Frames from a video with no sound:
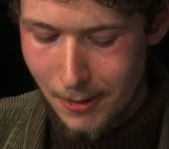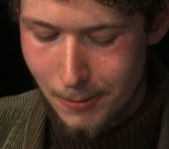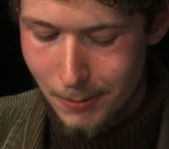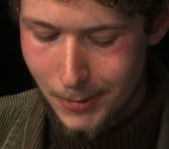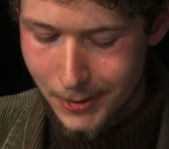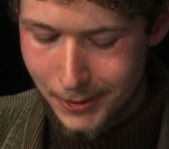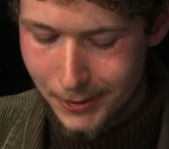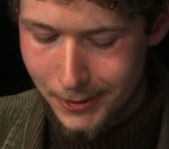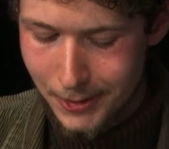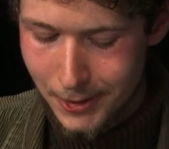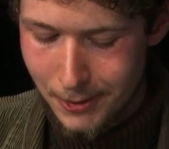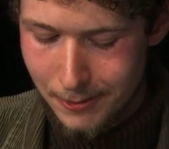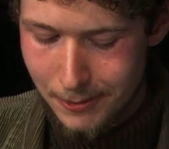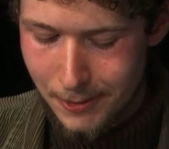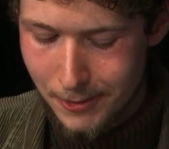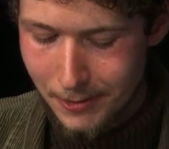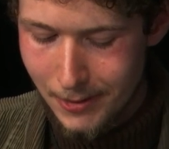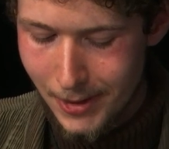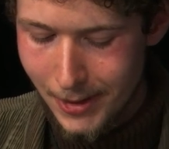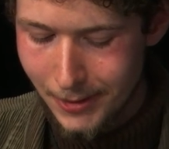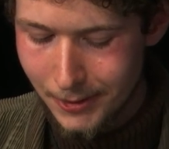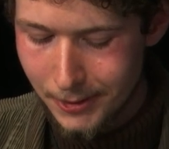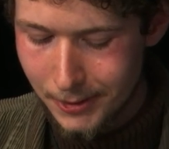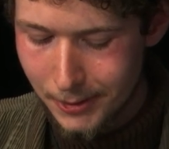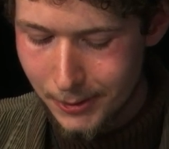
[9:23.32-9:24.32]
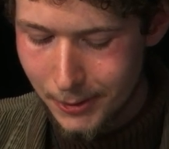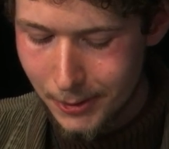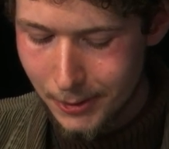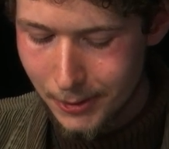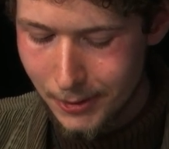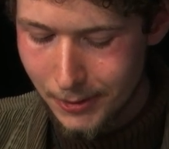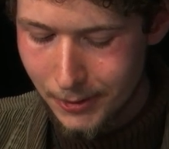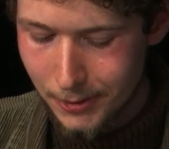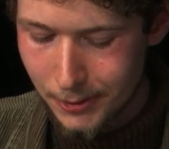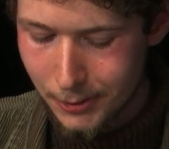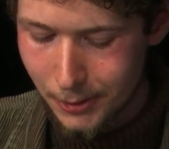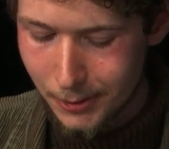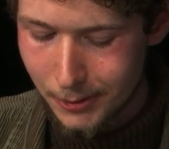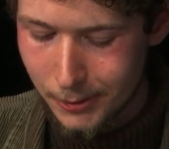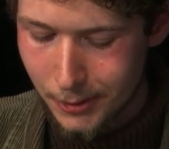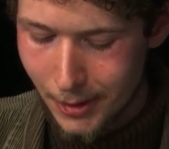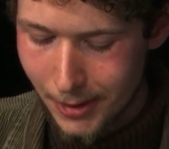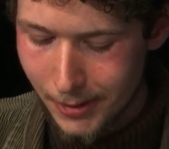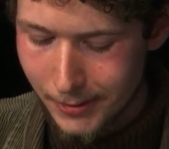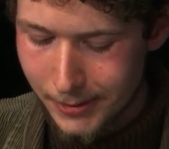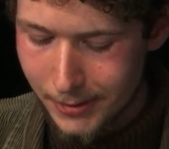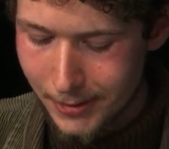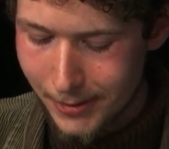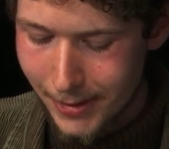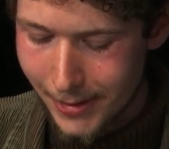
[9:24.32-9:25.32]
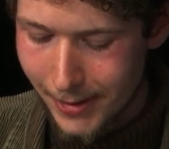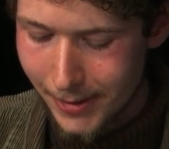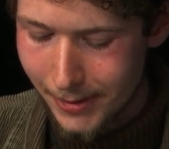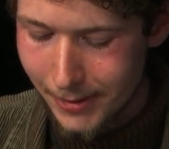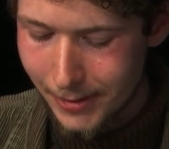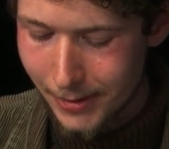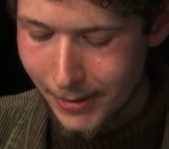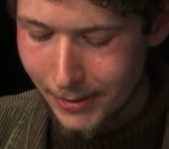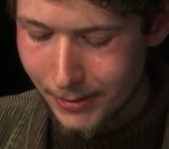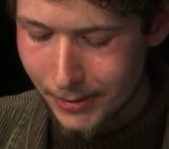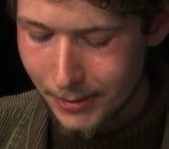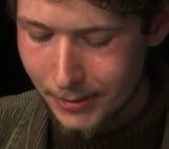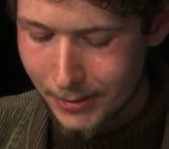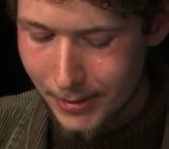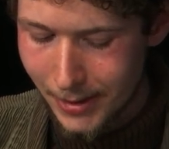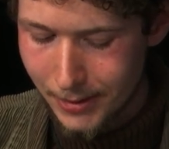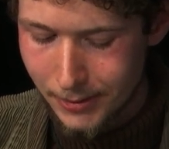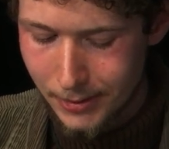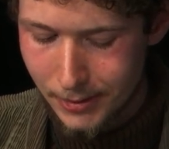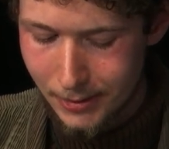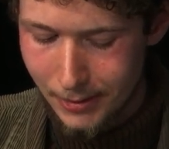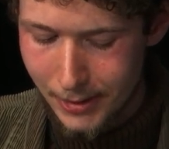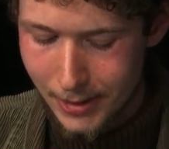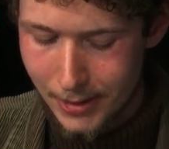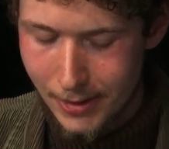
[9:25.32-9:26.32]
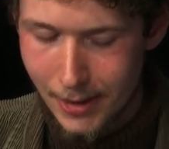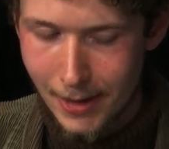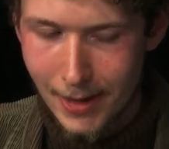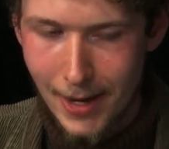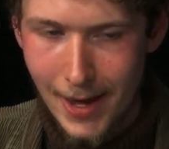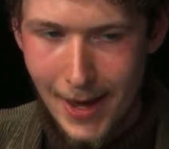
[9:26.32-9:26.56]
What children and students are taught today is essentially a